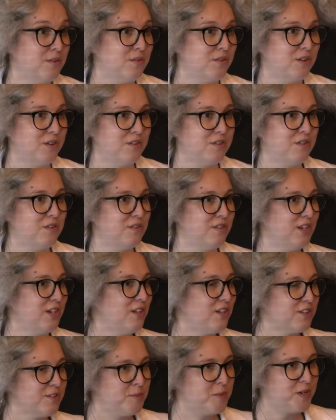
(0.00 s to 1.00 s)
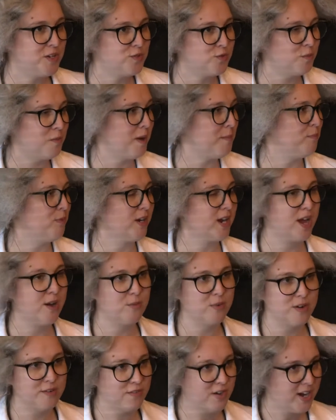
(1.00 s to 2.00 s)
mm-hmm. little little experience. We might bring out
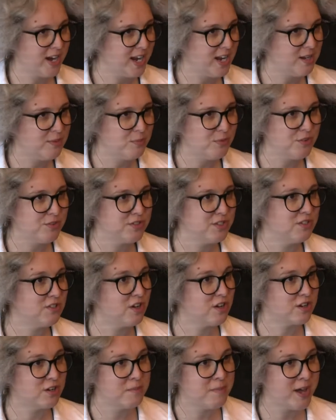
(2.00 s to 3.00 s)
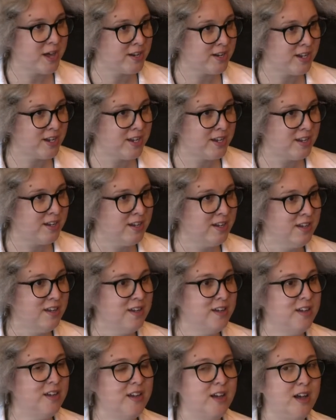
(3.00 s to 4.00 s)
one of our animals to talk about it.
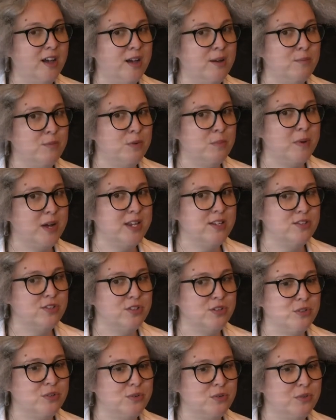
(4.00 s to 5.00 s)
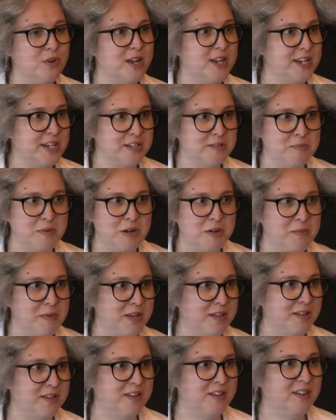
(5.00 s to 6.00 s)
Um, we might do an
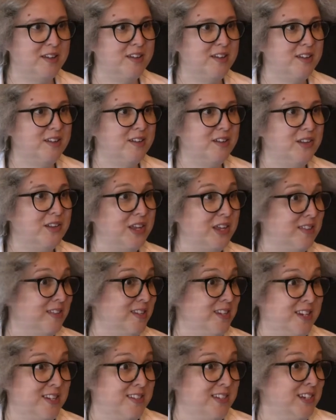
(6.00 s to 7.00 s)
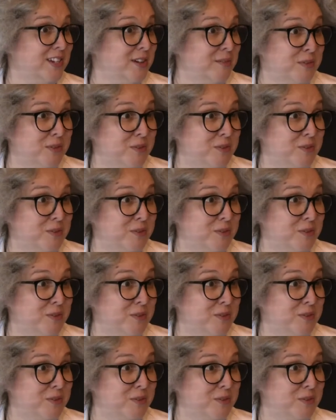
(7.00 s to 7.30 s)
experiment like the dancing gummy